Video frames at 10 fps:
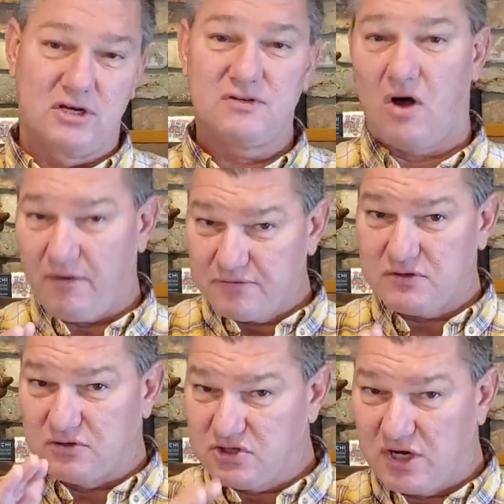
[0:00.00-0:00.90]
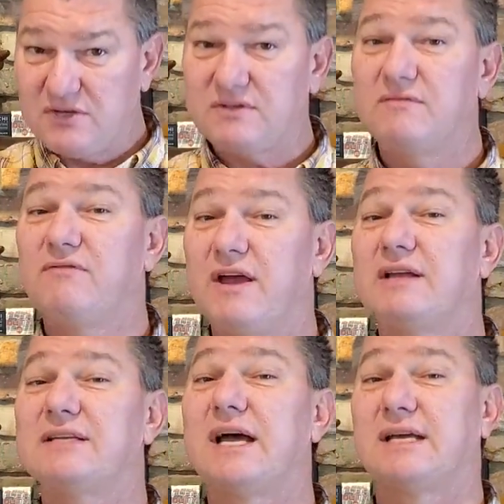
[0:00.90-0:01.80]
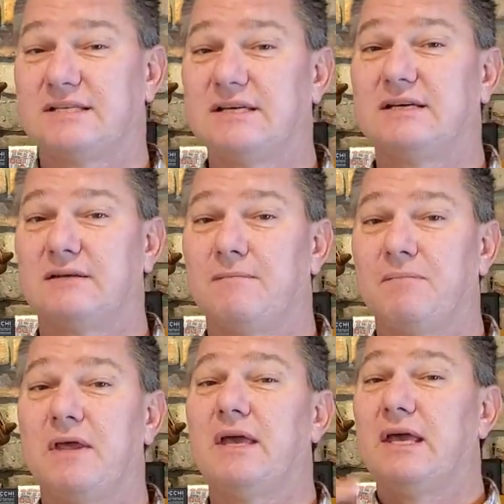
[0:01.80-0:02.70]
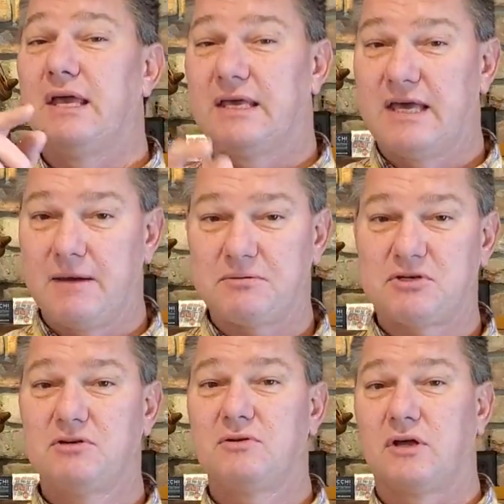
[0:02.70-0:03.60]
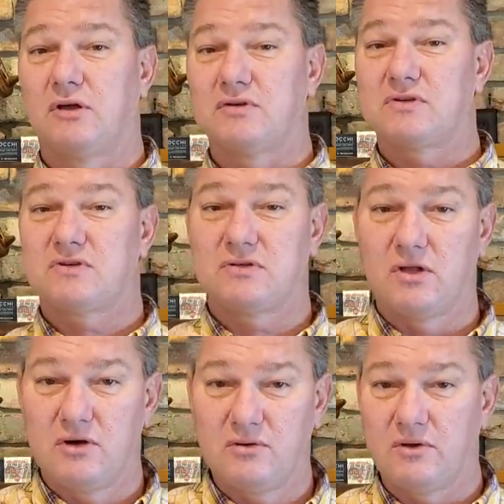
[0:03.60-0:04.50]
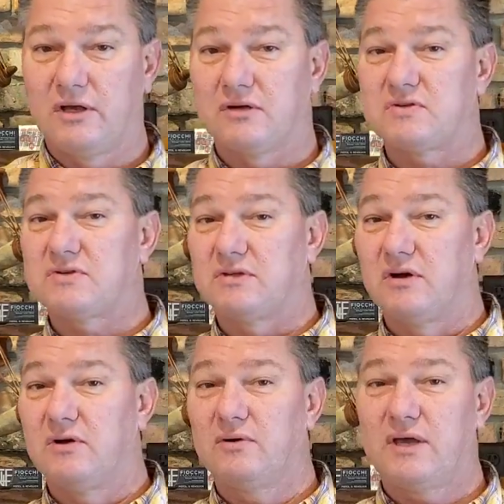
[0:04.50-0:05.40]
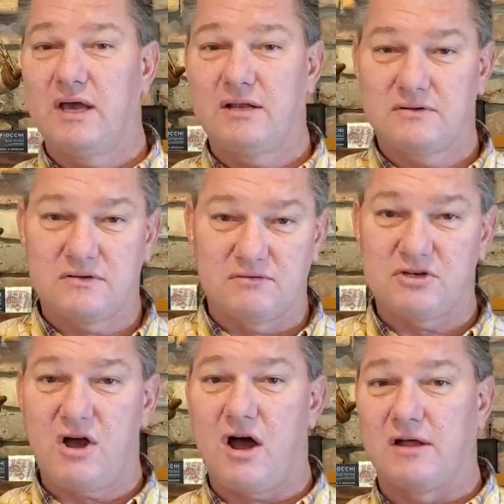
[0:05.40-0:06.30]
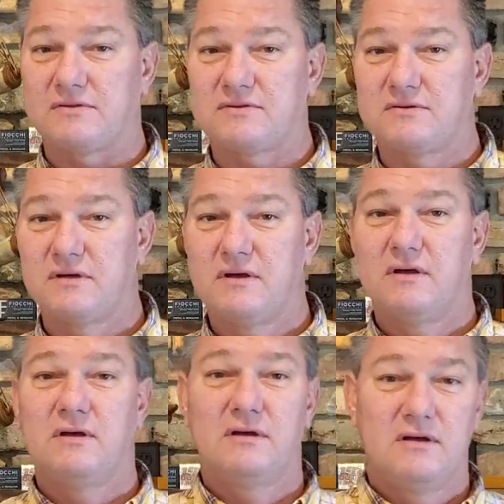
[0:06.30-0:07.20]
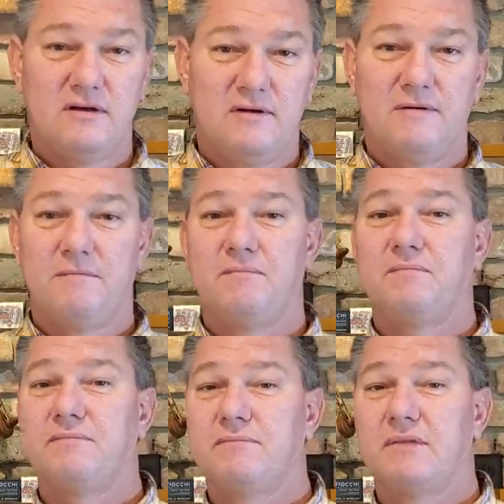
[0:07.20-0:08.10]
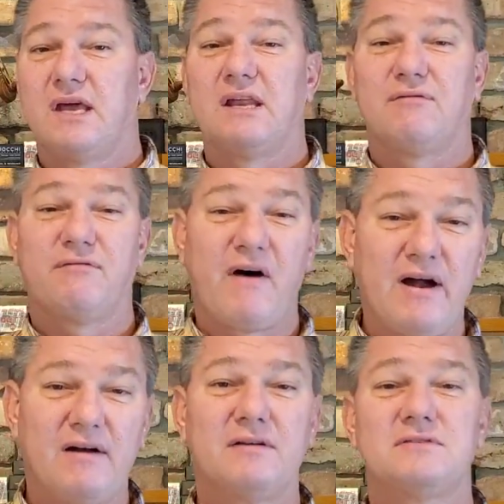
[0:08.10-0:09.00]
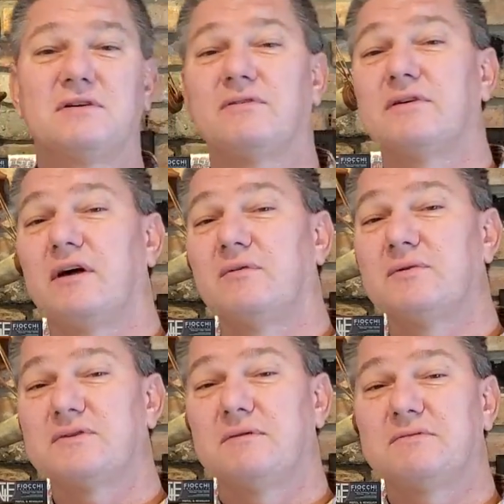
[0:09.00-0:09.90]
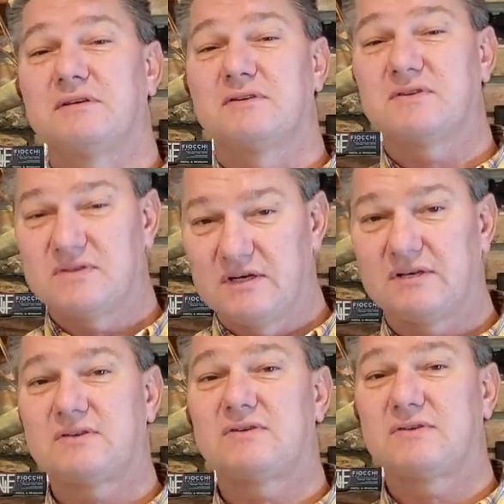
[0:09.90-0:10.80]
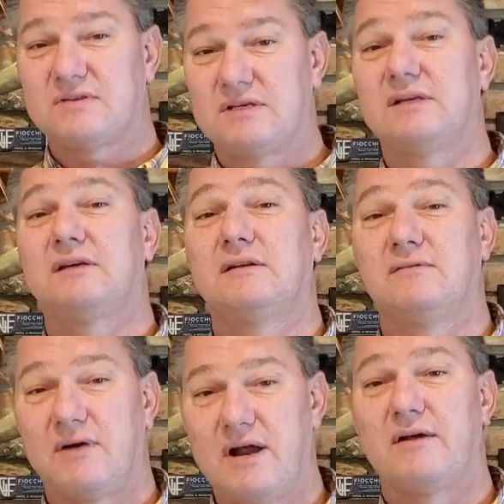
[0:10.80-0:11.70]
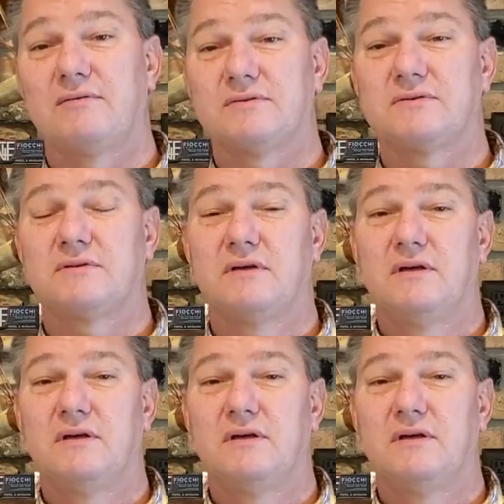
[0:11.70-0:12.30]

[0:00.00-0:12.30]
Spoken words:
Officer Jason Van Dyke did. He kept shooting slowly, a slow cadence of shots, and he fired until the gun was empty, 16 rounds.